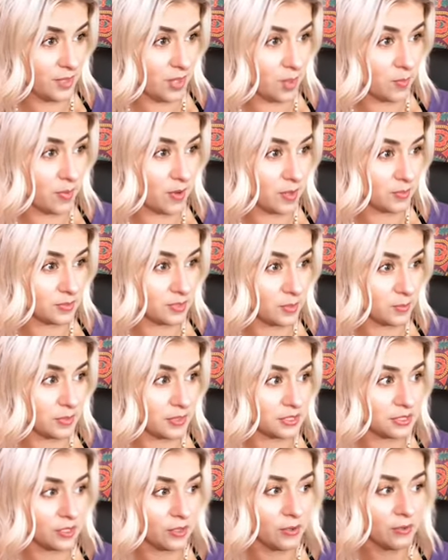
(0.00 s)
on the bottoms of the
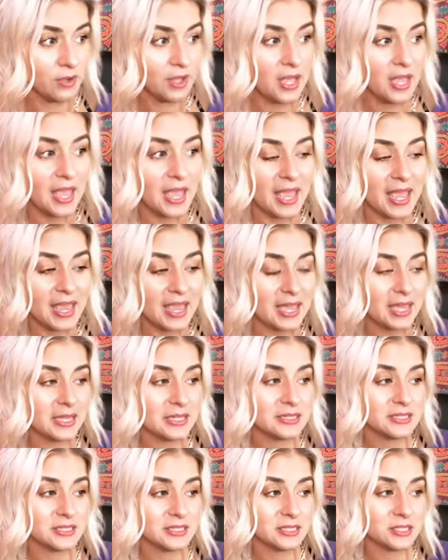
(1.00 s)
big toe,
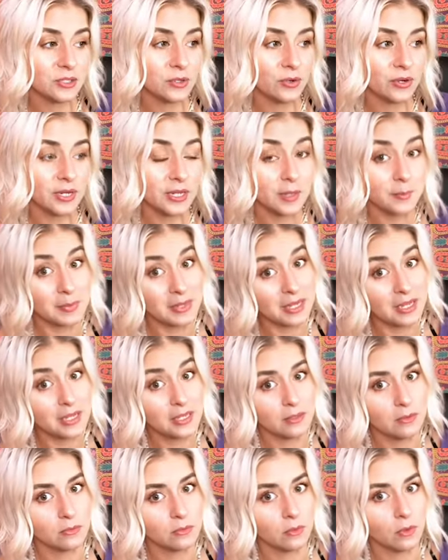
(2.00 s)
and snoring be,
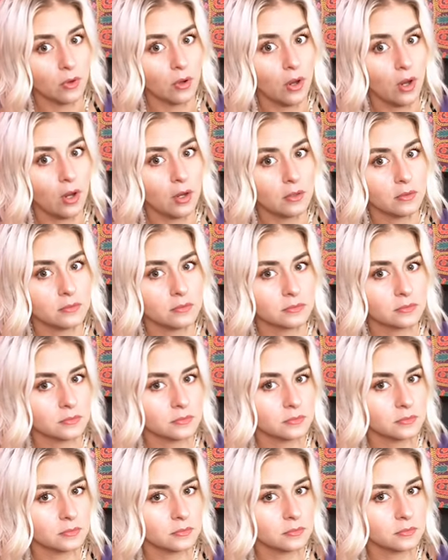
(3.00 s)
oh,
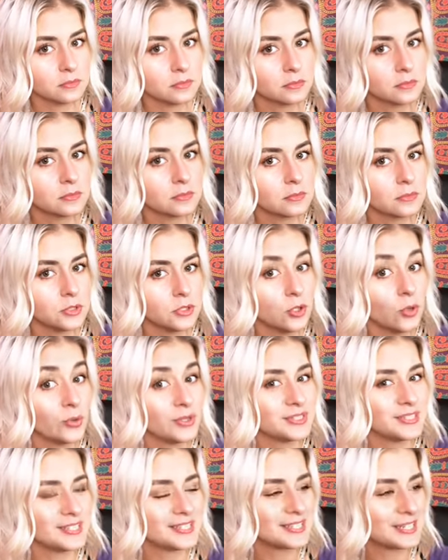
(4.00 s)

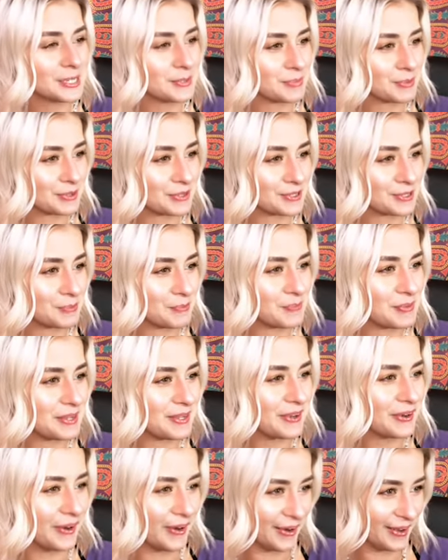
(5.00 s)
noisy sleepers
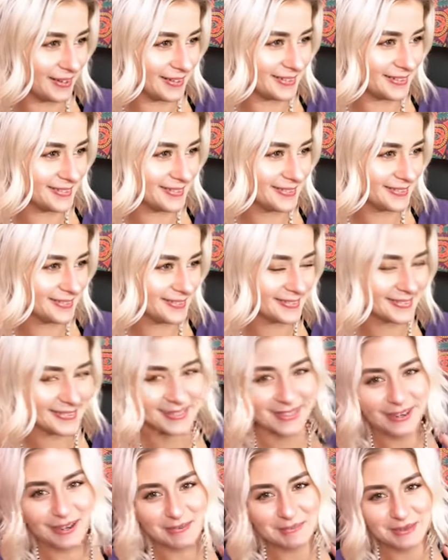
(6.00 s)
be gone.
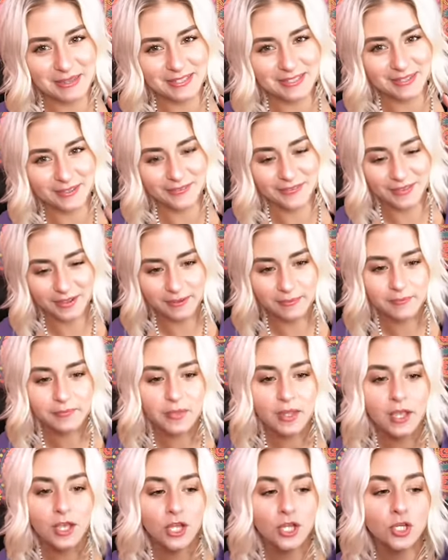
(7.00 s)
Caught myself there.
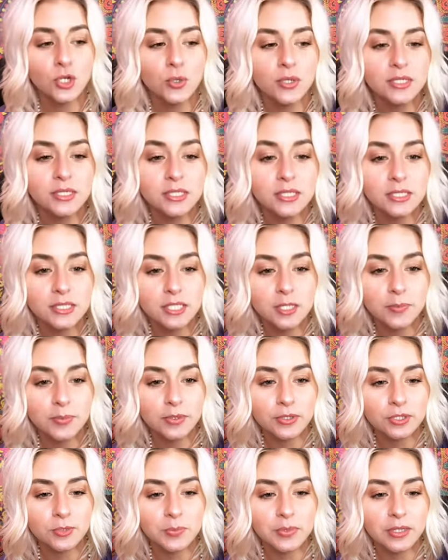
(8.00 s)
Noisy
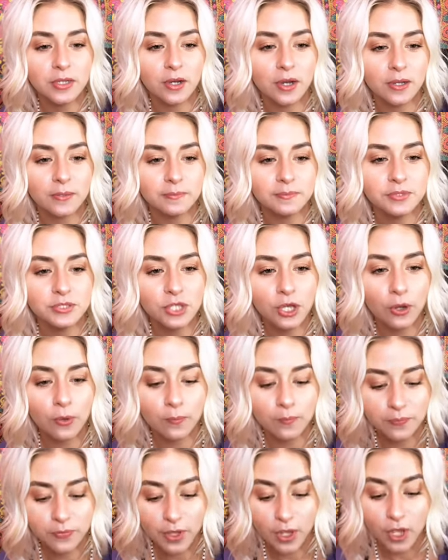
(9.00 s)
sleepers be gone.
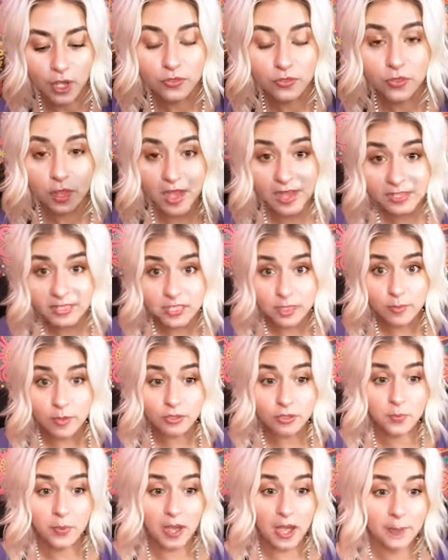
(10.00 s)
So that's the
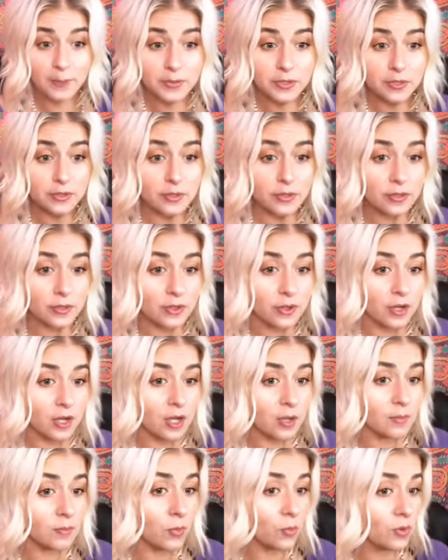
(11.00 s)
most popular
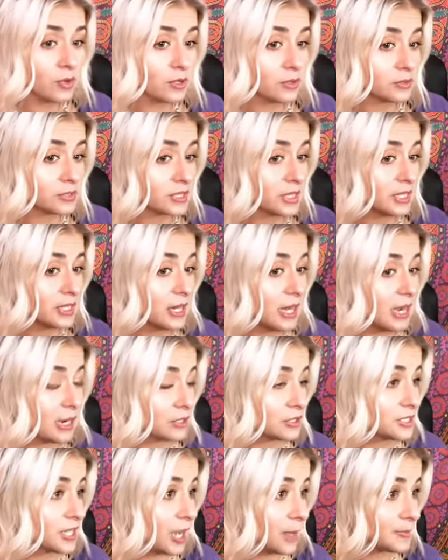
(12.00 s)
um, oils in
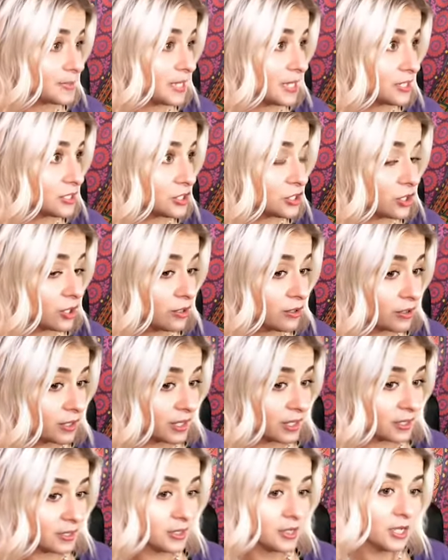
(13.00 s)
our top 10 starter
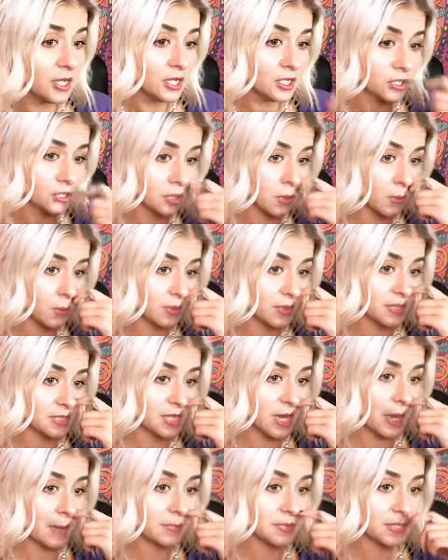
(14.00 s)
kit. So with the
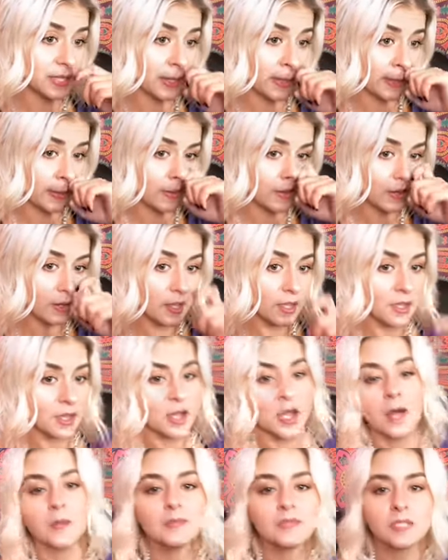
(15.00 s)
top 10
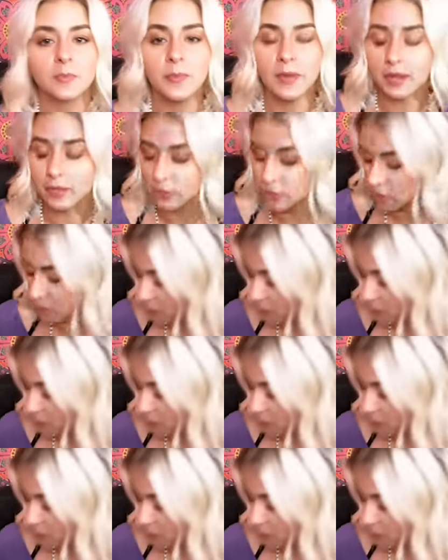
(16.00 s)
comes the petal